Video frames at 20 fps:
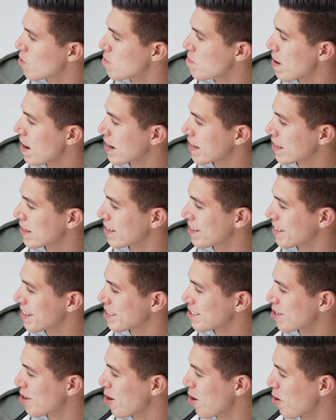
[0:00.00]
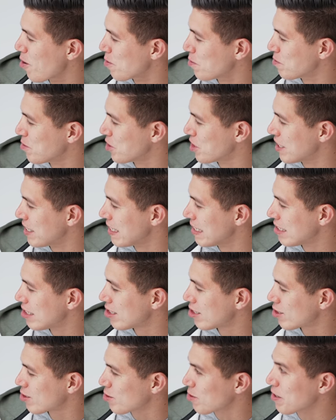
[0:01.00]
my goodness, OG
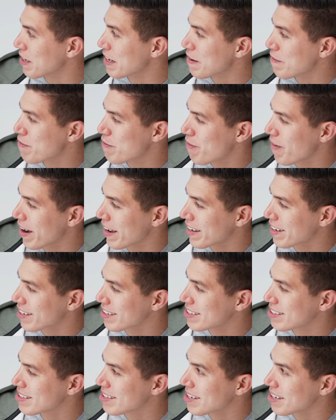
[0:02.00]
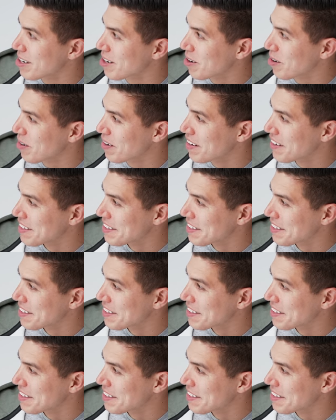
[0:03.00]
Street Fighter 2.